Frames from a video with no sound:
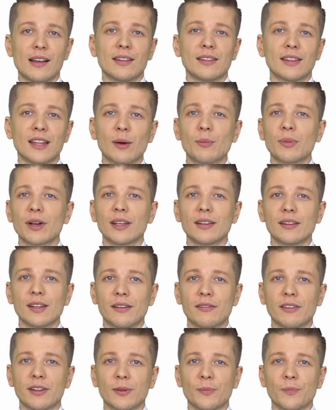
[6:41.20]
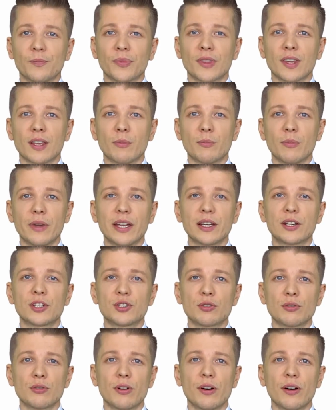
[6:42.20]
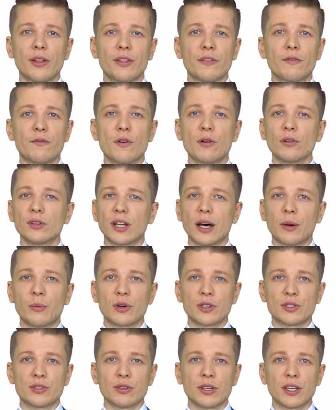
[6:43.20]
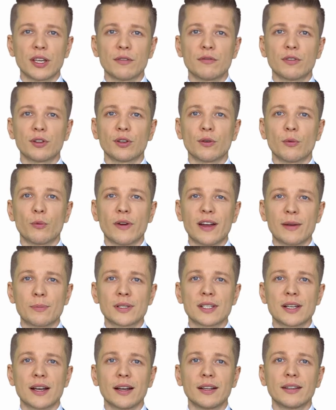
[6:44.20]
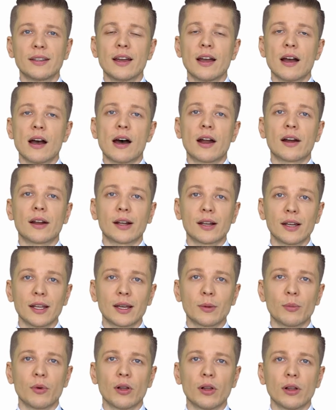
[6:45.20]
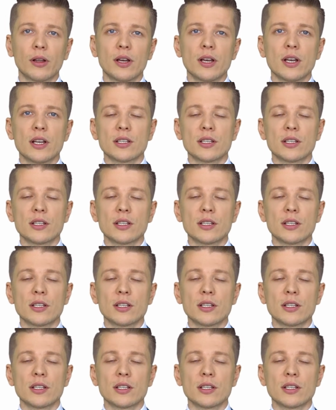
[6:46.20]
Number 11. Make sure the phone numbers you give on your website are clickable,